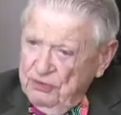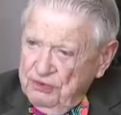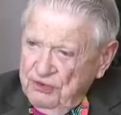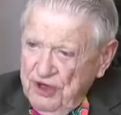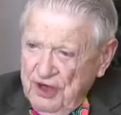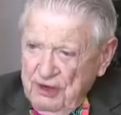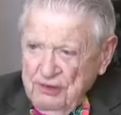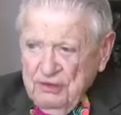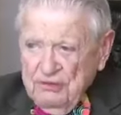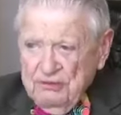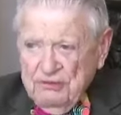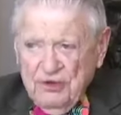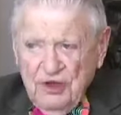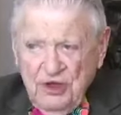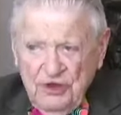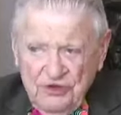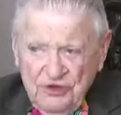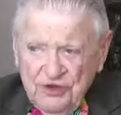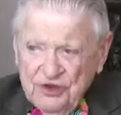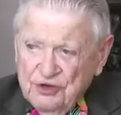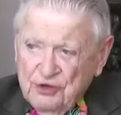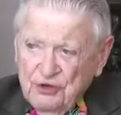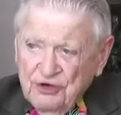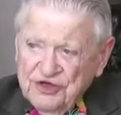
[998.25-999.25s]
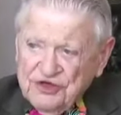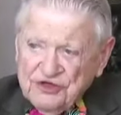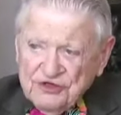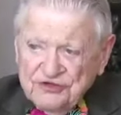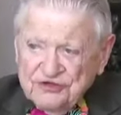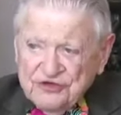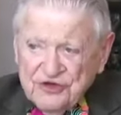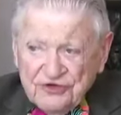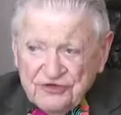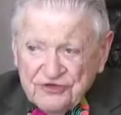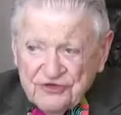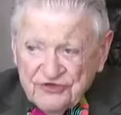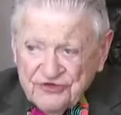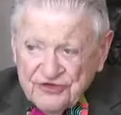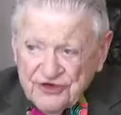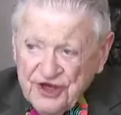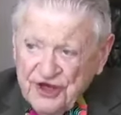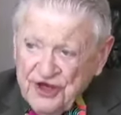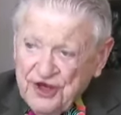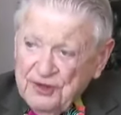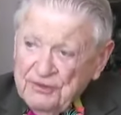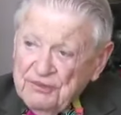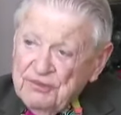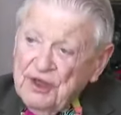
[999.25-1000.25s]
No problem. The equations are the
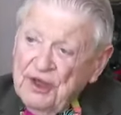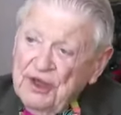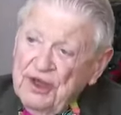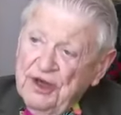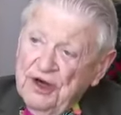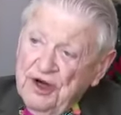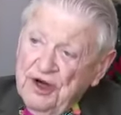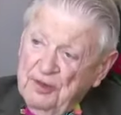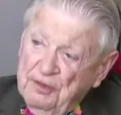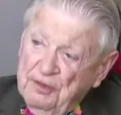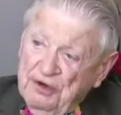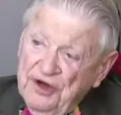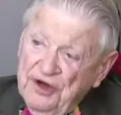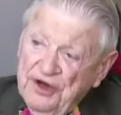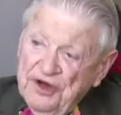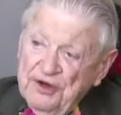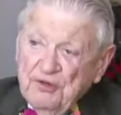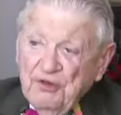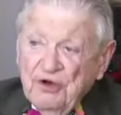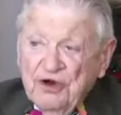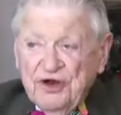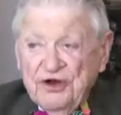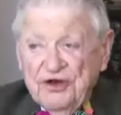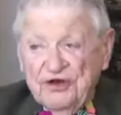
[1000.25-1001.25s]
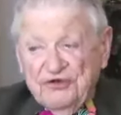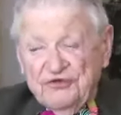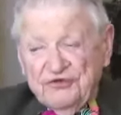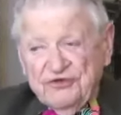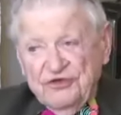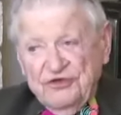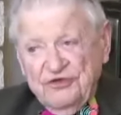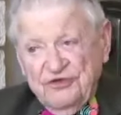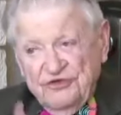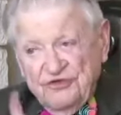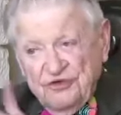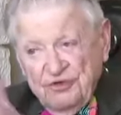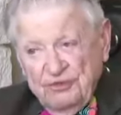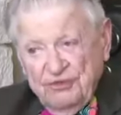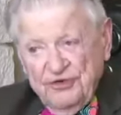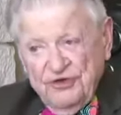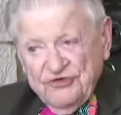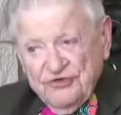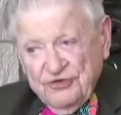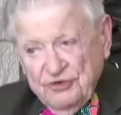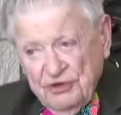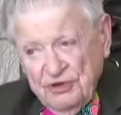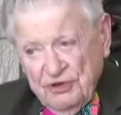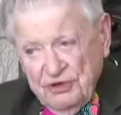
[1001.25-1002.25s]
same airplane-wise as a
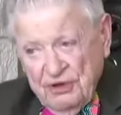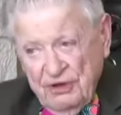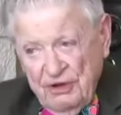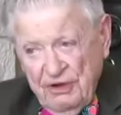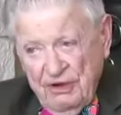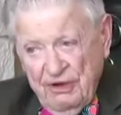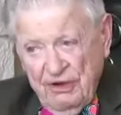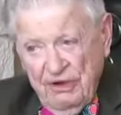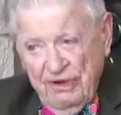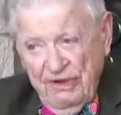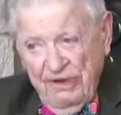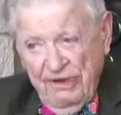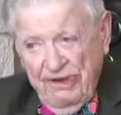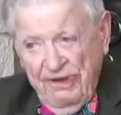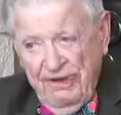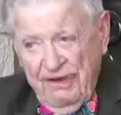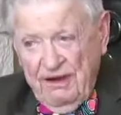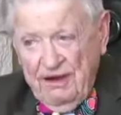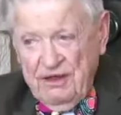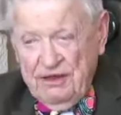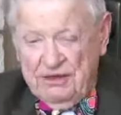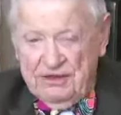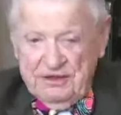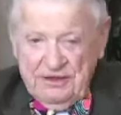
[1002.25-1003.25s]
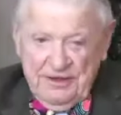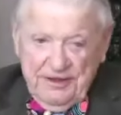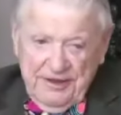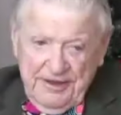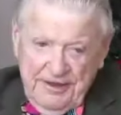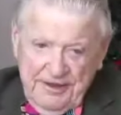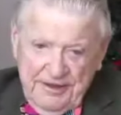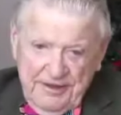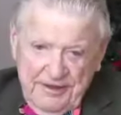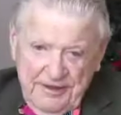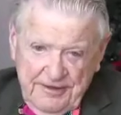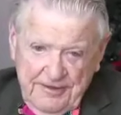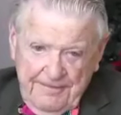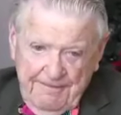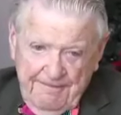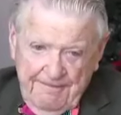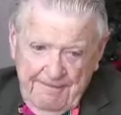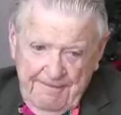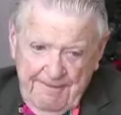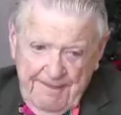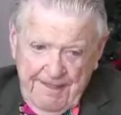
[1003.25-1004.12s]
missile. Okay. And uh,